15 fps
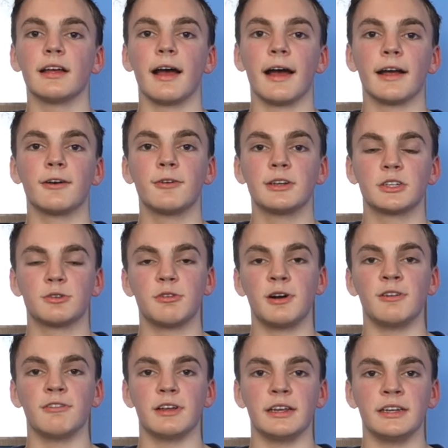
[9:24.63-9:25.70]
iOS
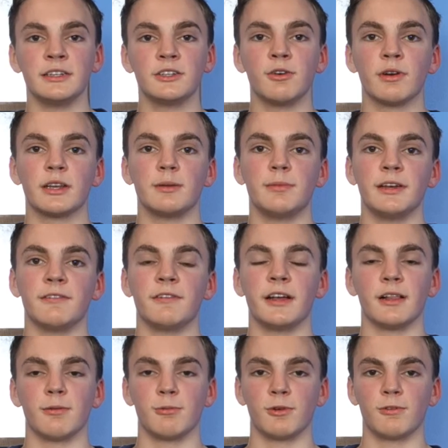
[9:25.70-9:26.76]
12 is going to be
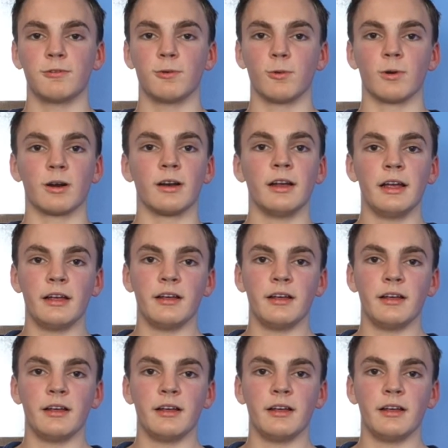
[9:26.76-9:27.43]
available for